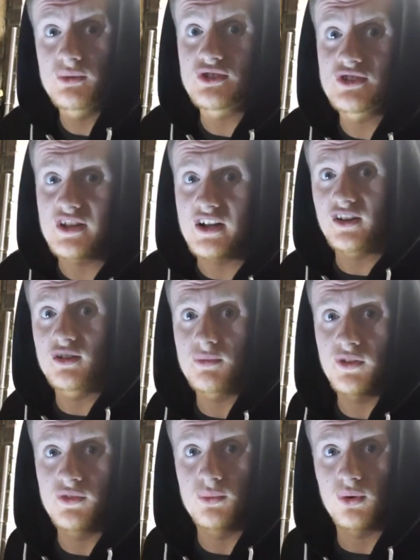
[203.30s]
which is hanging up
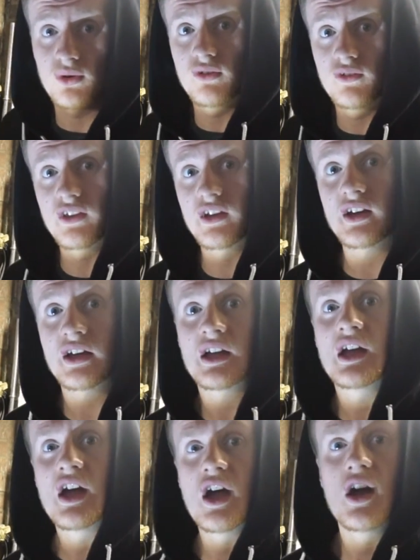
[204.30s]
on the wall over there.
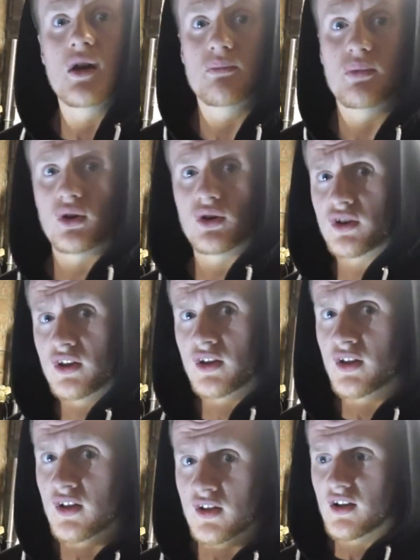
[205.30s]
But
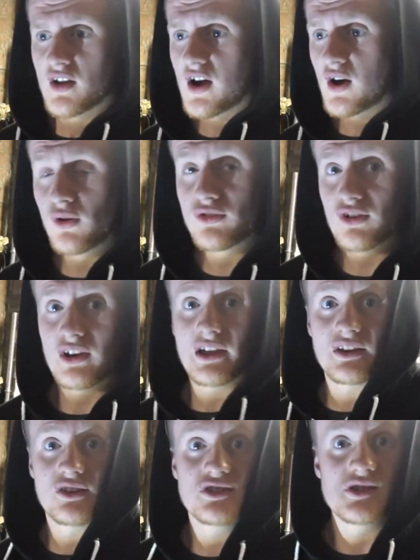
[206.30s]
I also like
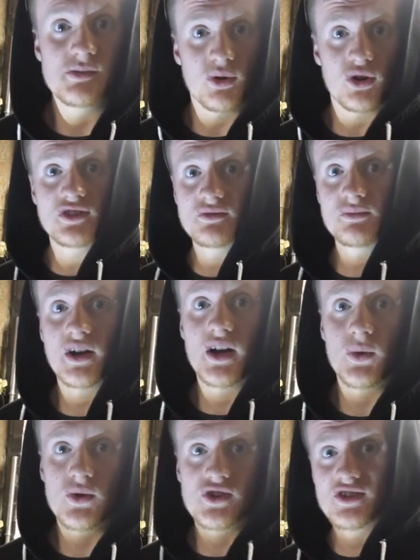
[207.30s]
to use the boxing bag,
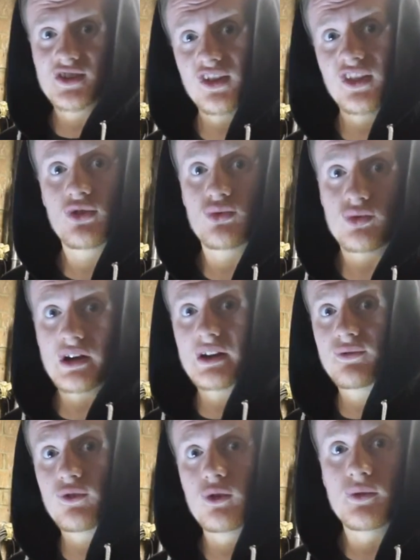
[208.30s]
which is another great
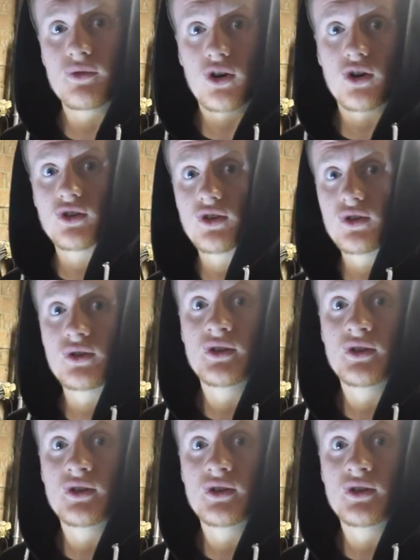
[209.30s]
form of cardio,